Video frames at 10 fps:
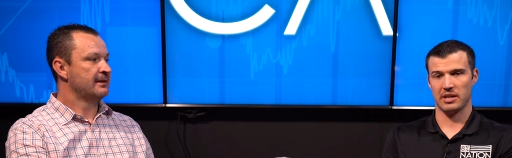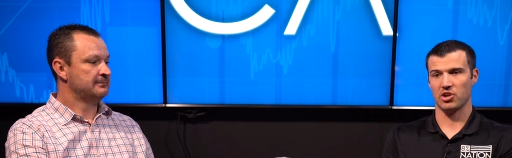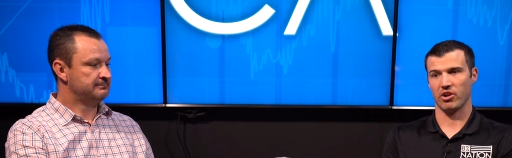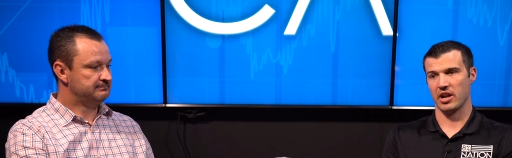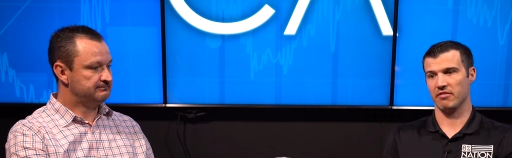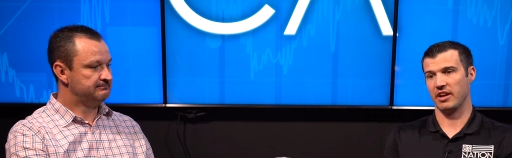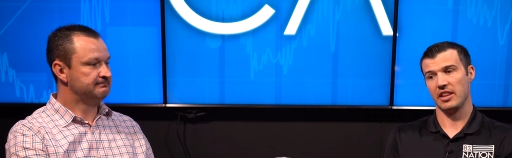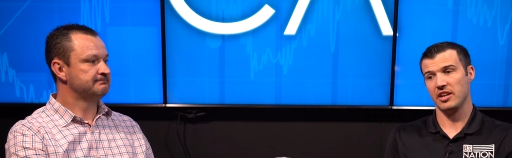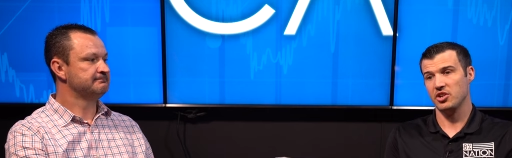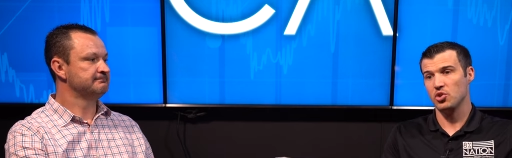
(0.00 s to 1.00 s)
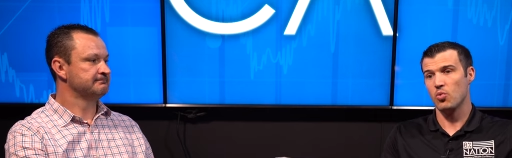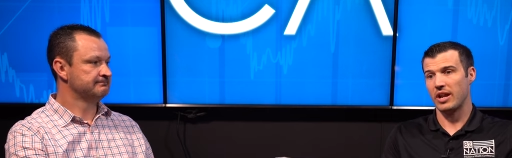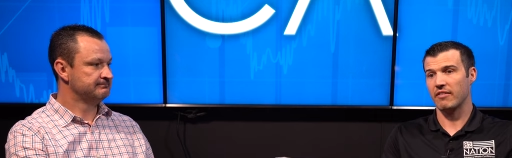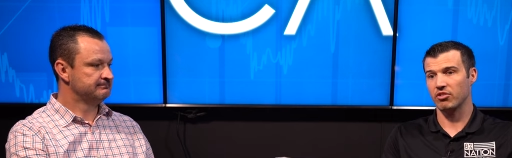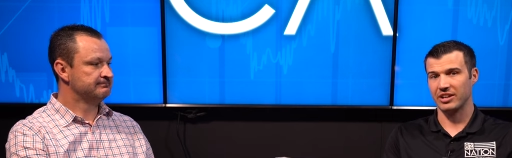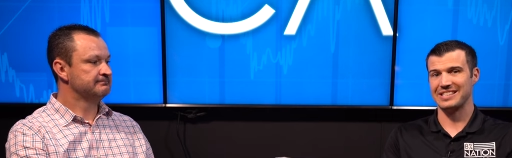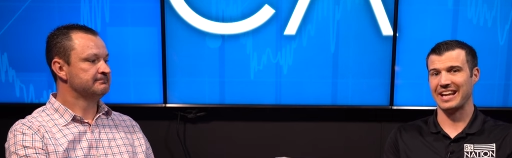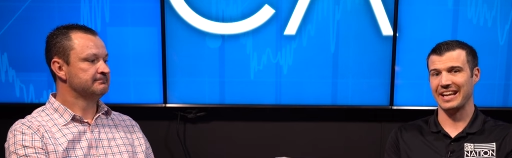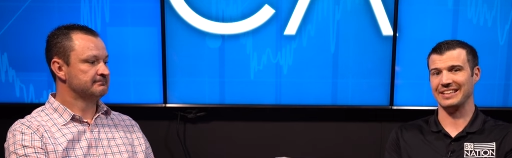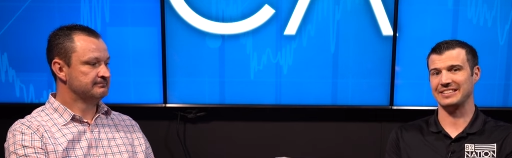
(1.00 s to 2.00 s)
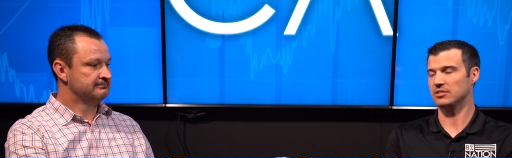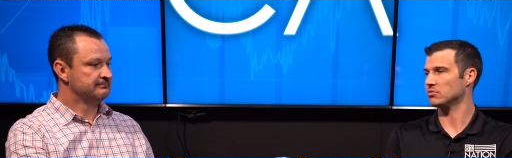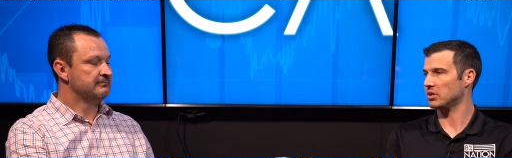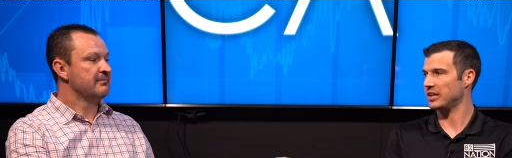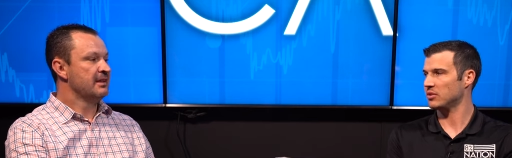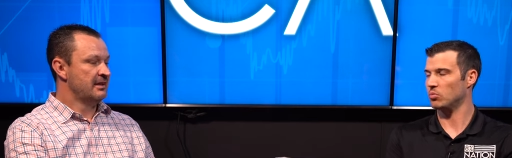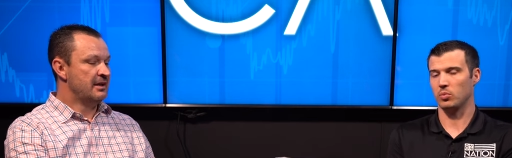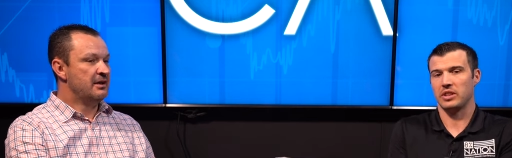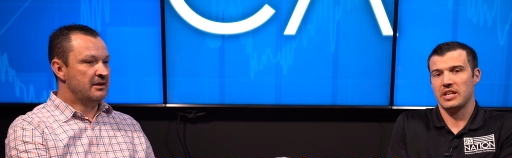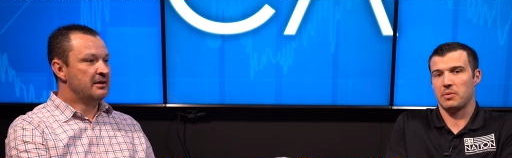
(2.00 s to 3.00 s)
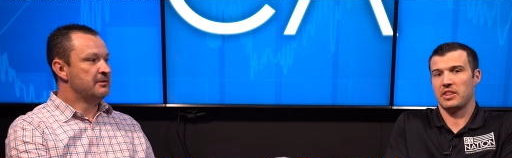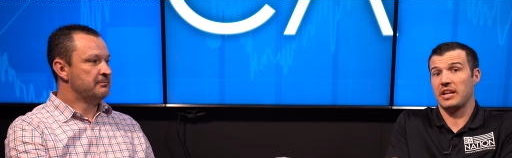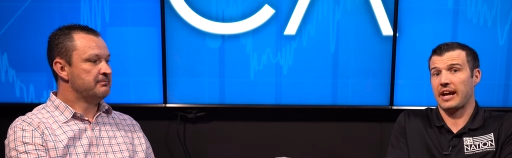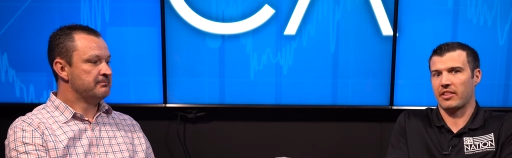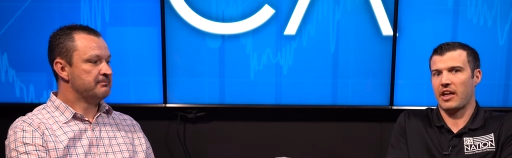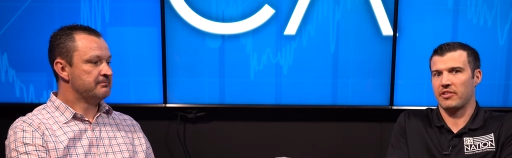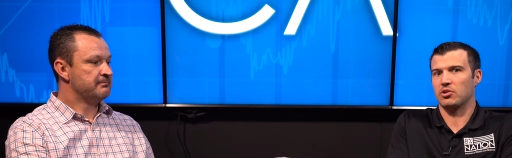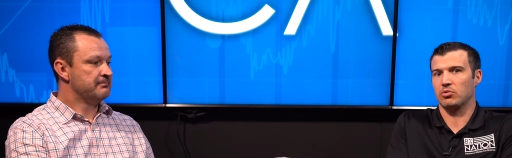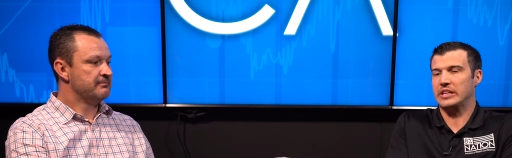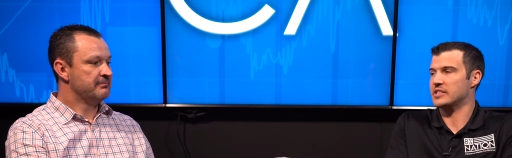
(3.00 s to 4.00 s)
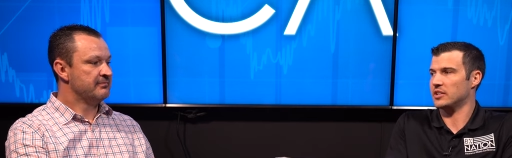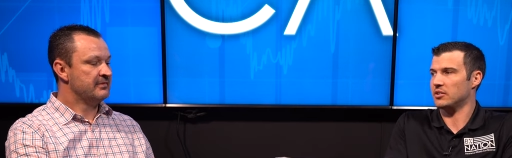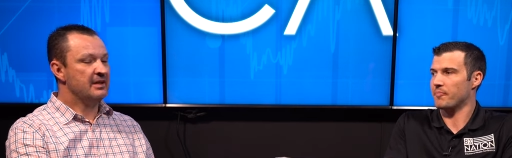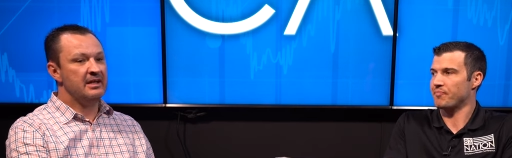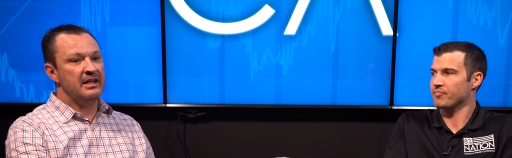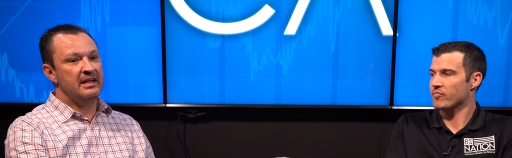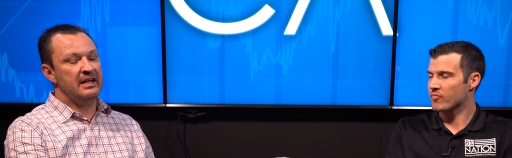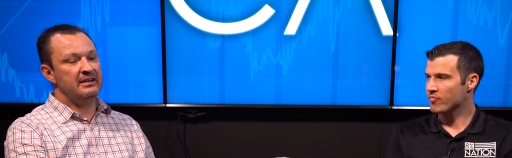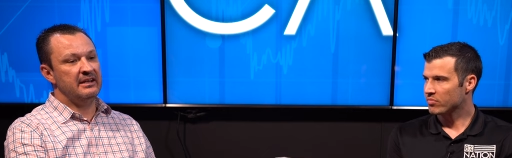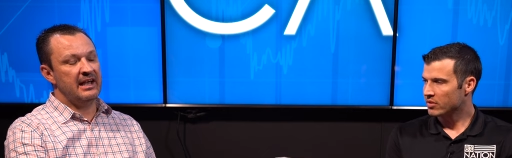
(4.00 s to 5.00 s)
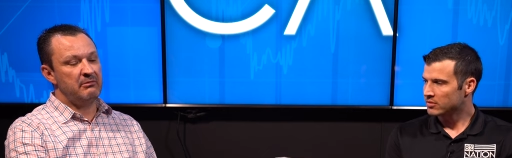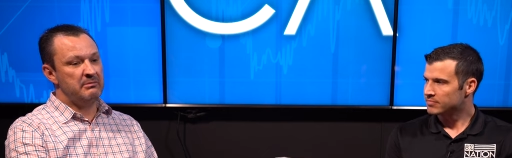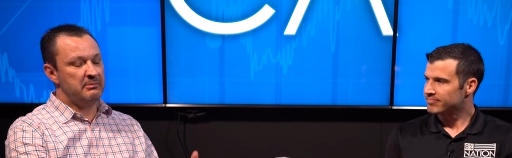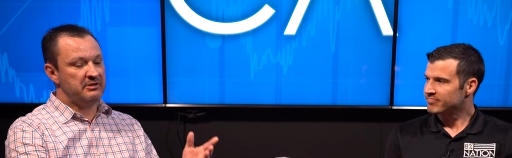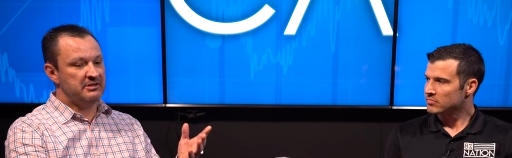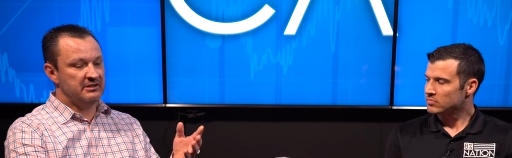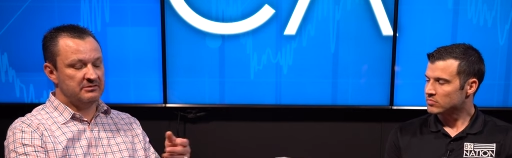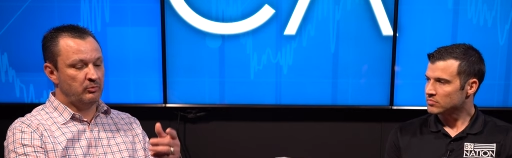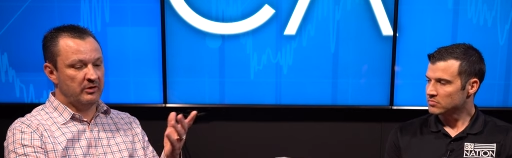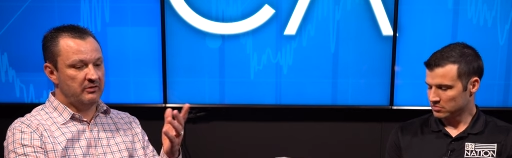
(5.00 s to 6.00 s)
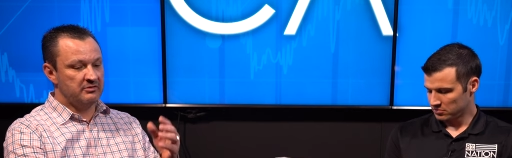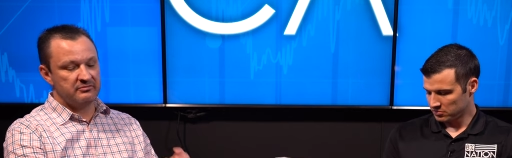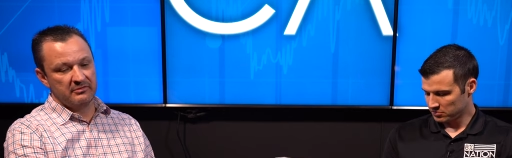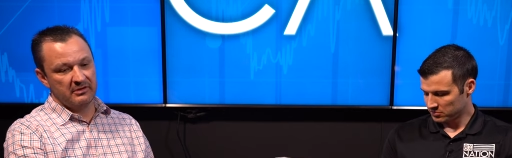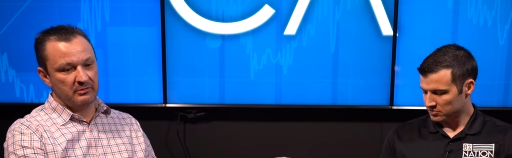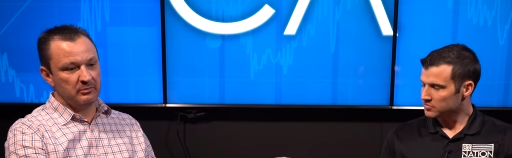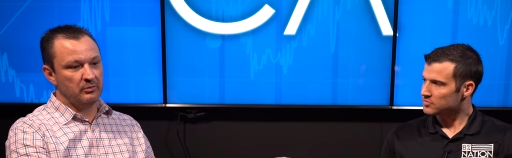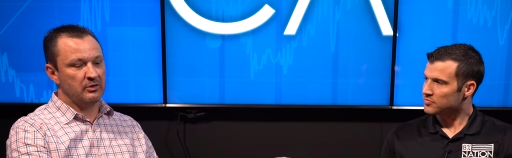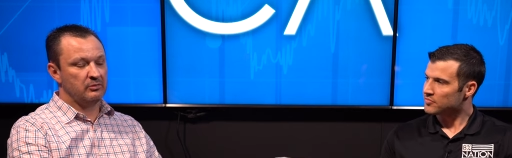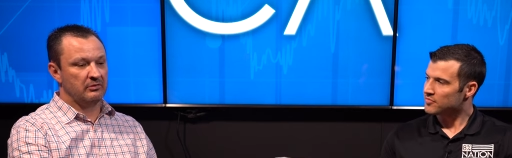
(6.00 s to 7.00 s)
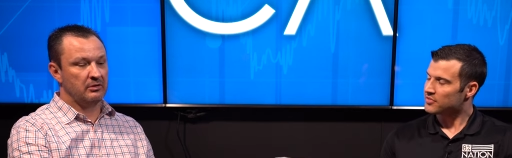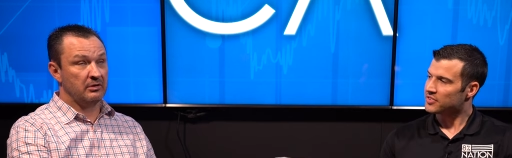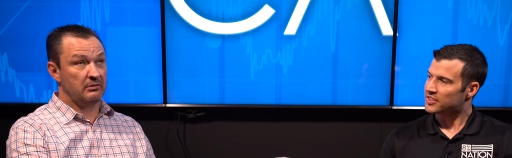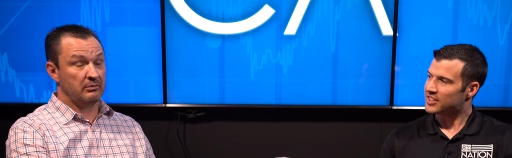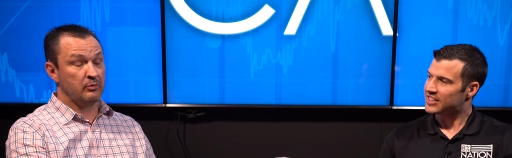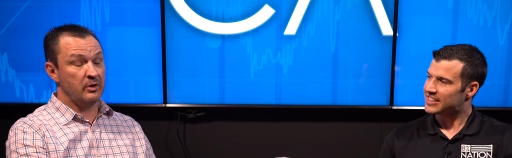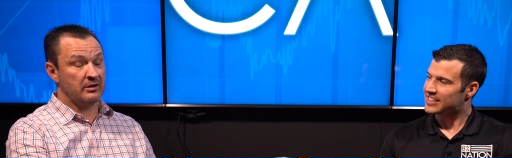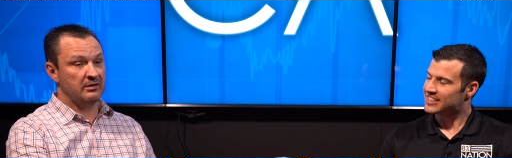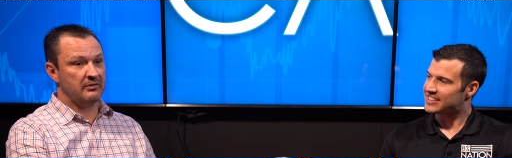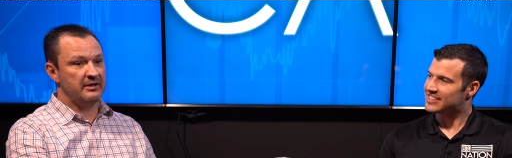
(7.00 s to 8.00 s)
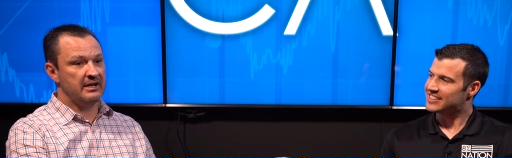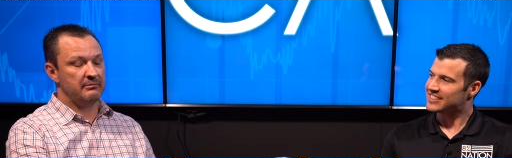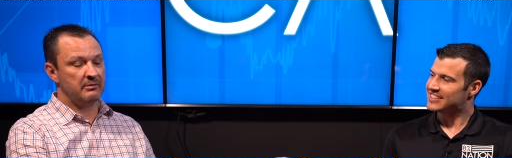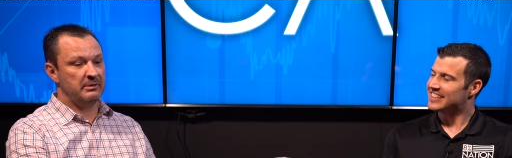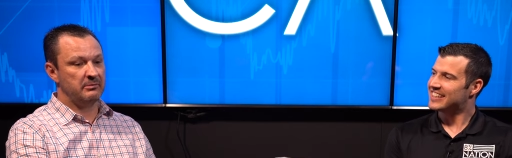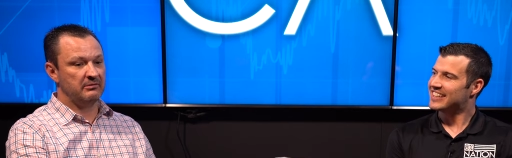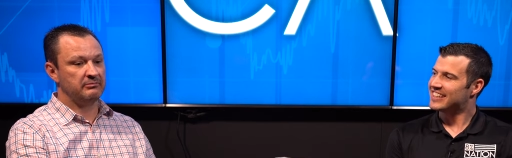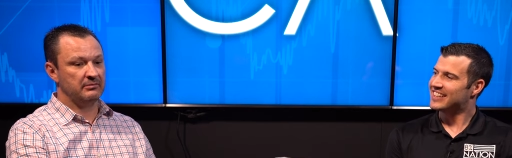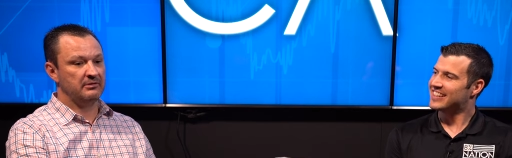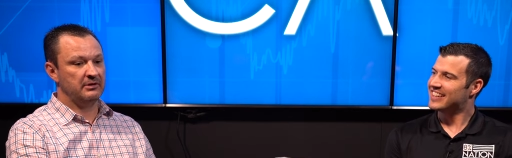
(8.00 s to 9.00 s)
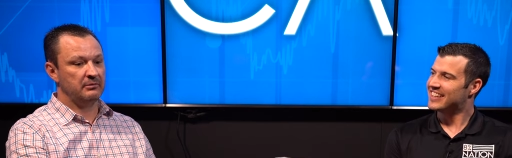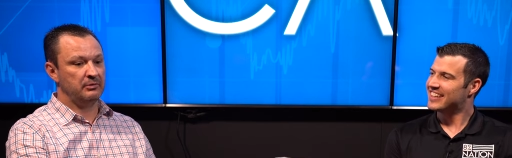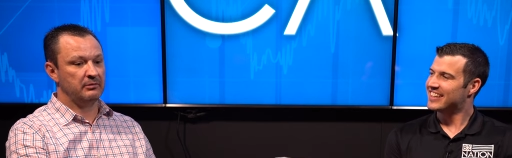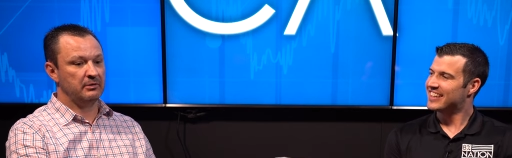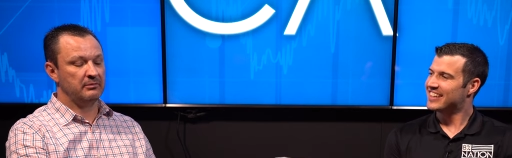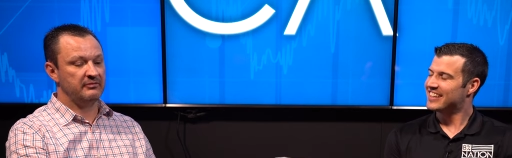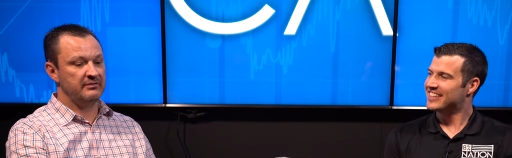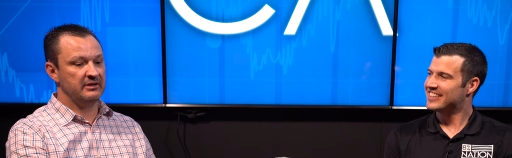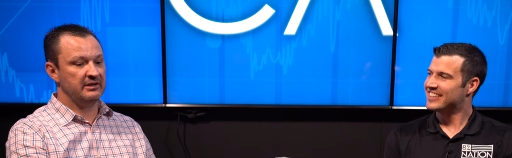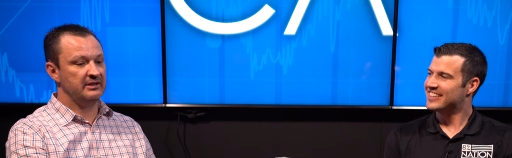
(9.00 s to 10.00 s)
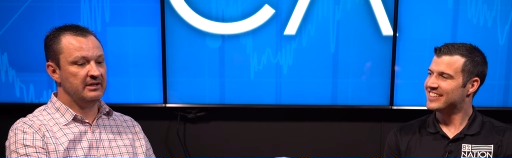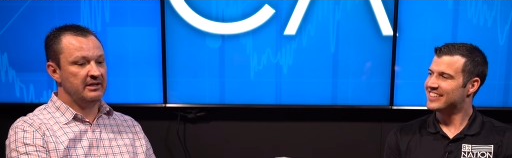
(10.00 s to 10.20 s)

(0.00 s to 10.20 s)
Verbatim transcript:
Speaker 1: be creative, and then do whatever it takes, right? Within within ethical reason.
Speaker 2: And, and I remember, it's one other little, little, quick little thing I remember, you know, real, real vividly,